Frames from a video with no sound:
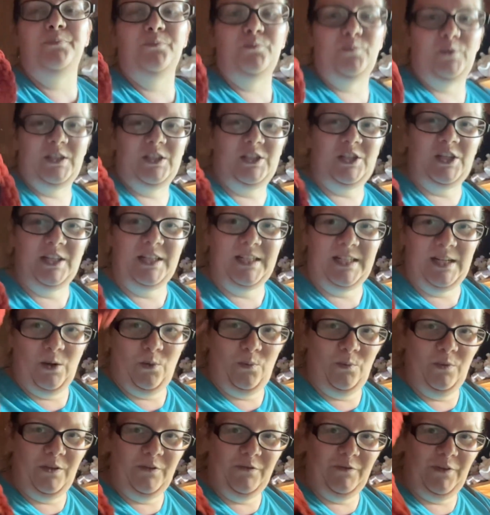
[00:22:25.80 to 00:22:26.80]
which is
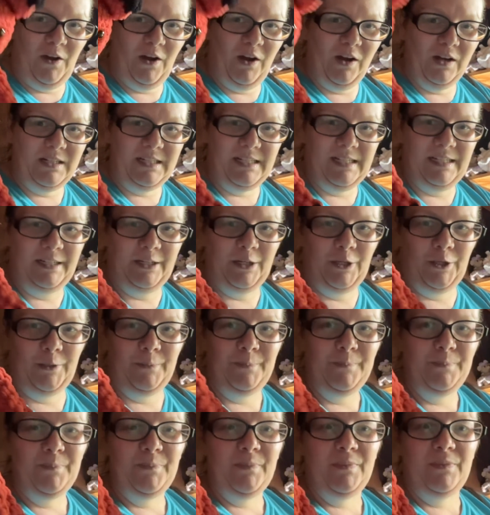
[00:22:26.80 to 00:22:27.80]
on the fox here,
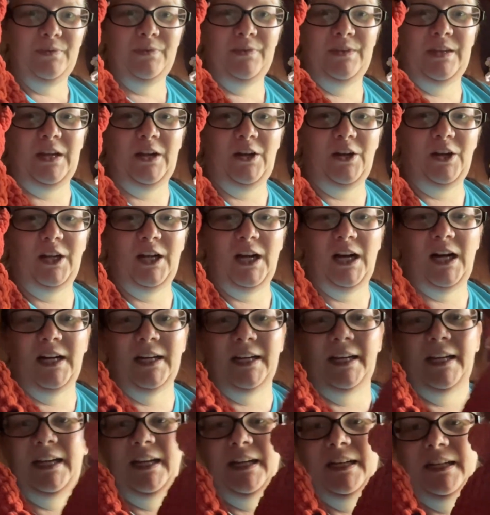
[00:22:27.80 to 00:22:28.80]

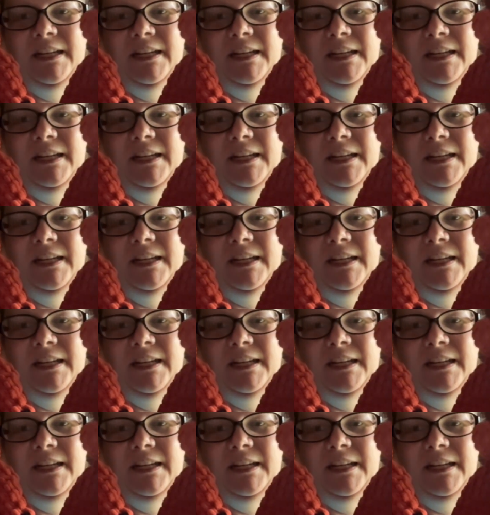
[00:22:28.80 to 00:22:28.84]
terracotta, it